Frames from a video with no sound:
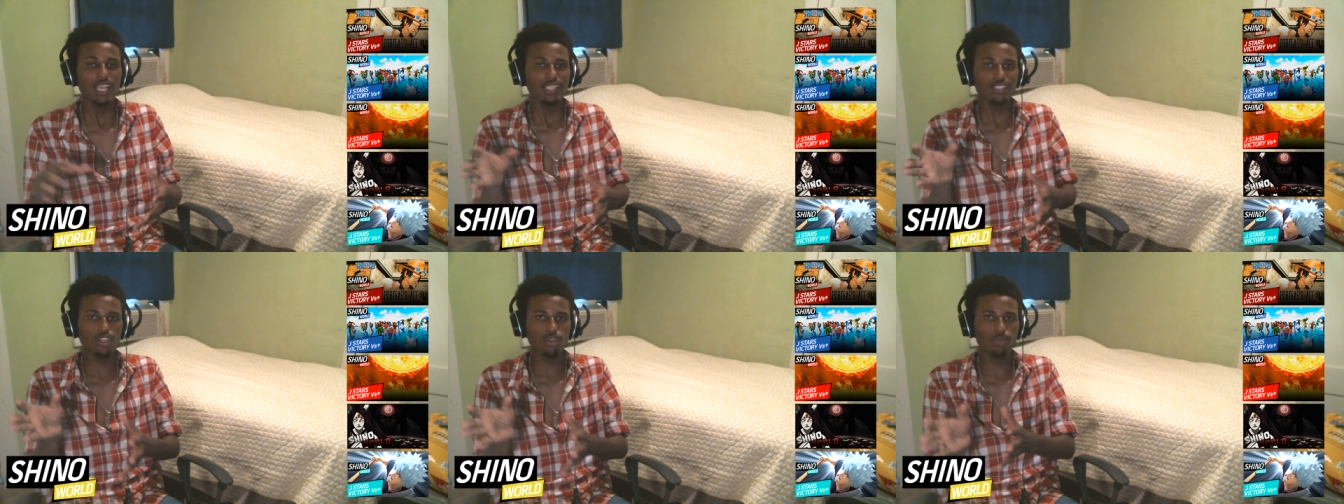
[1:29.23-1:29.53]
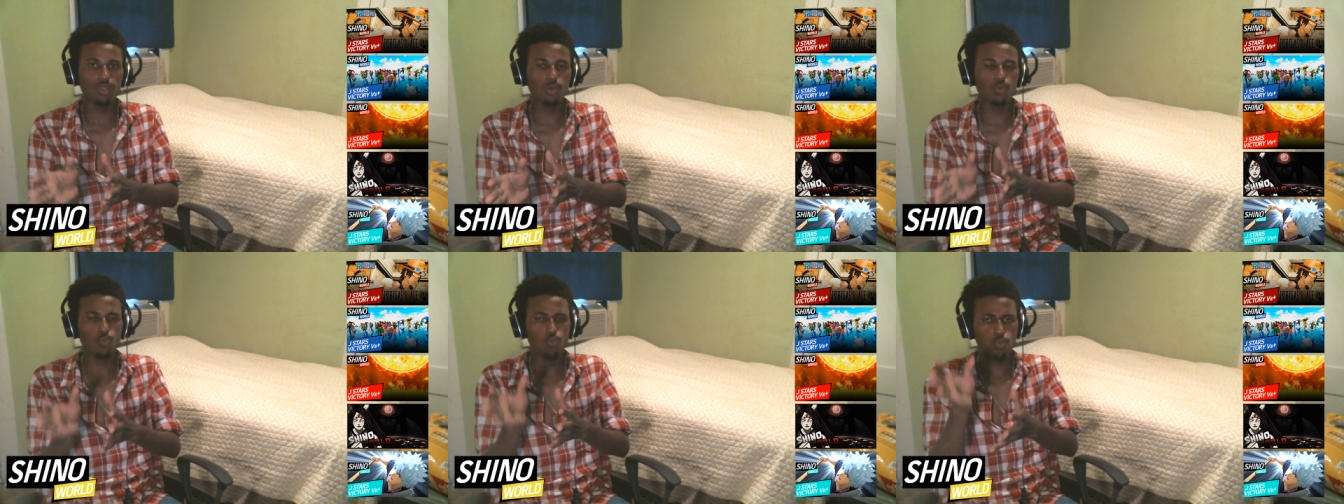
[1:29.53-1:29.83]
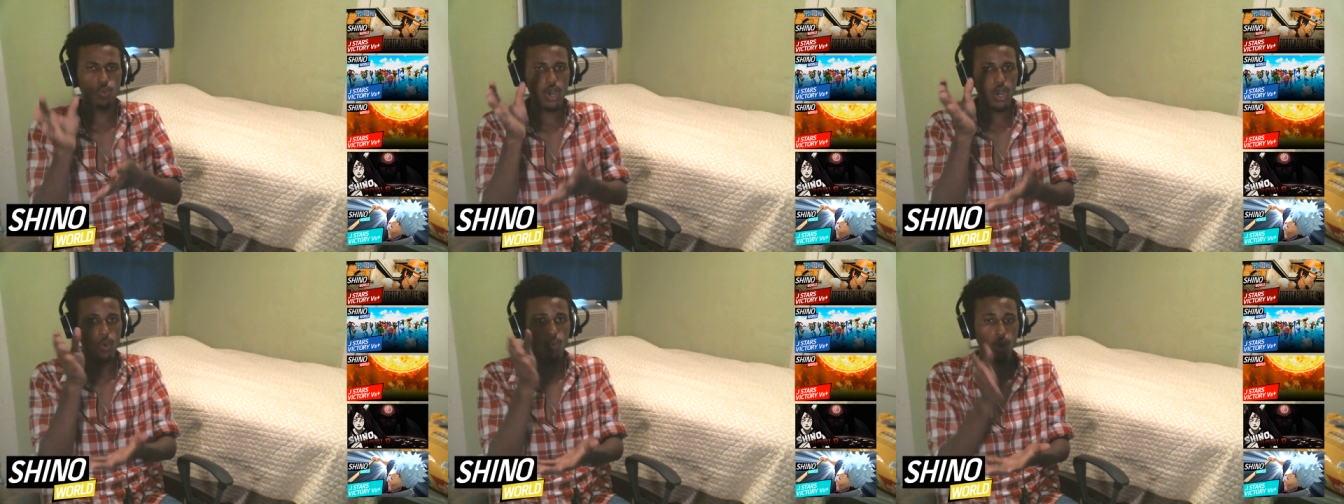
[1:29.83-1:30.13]
It's gonna be
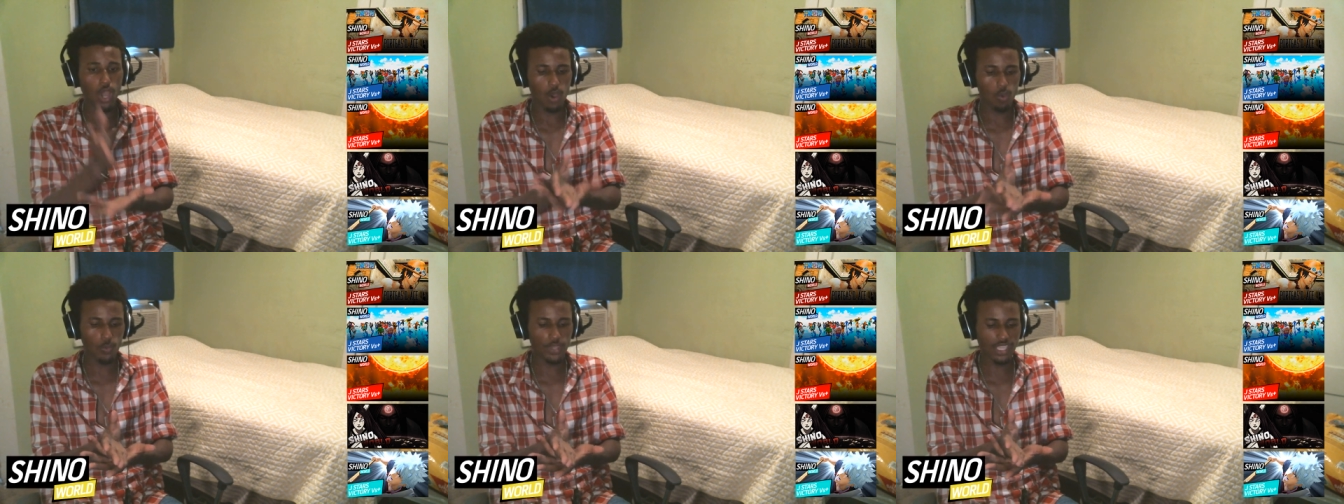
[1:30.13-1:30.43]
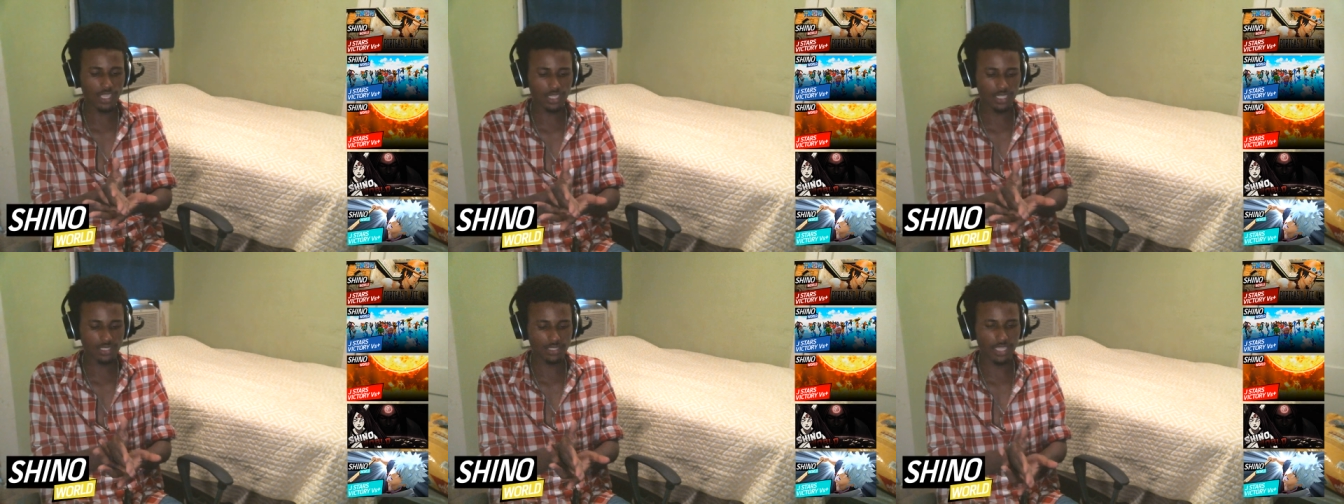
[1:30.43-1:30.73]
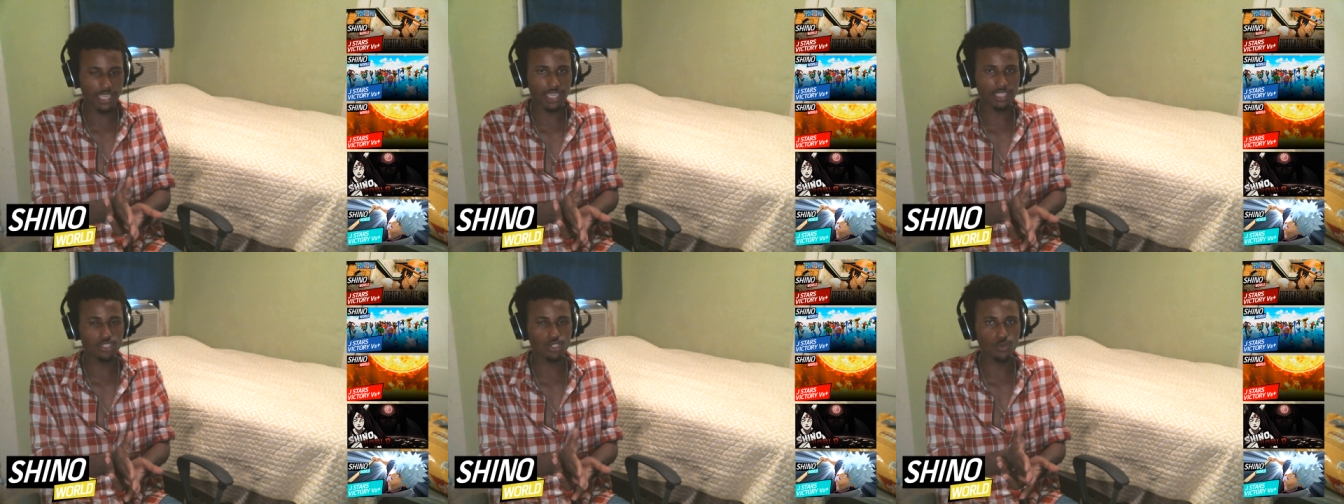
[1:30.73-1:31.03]
a, a weekly
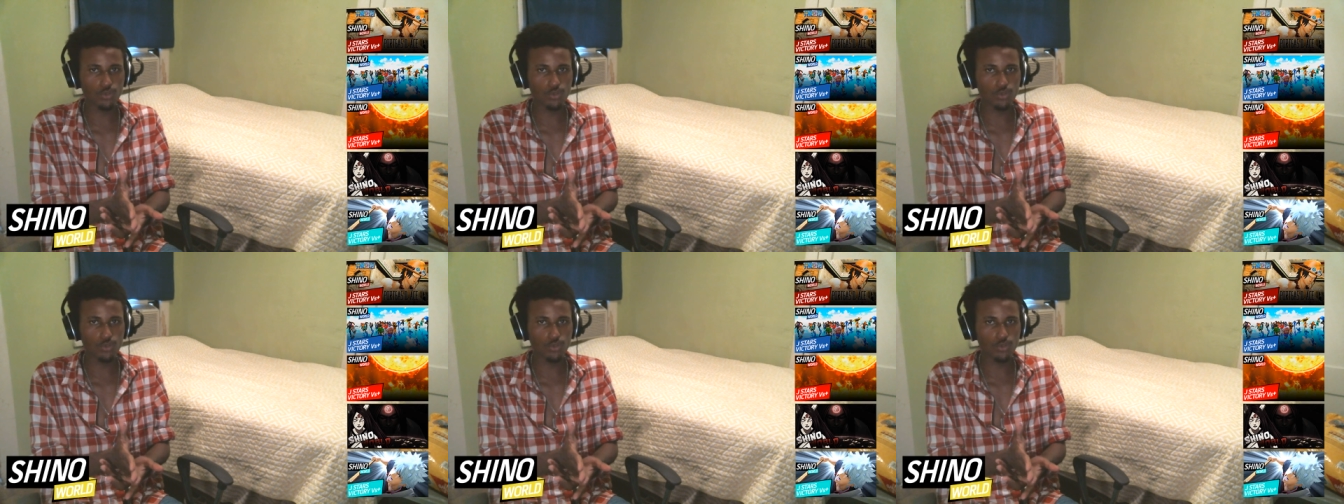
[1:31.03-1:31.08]
thing.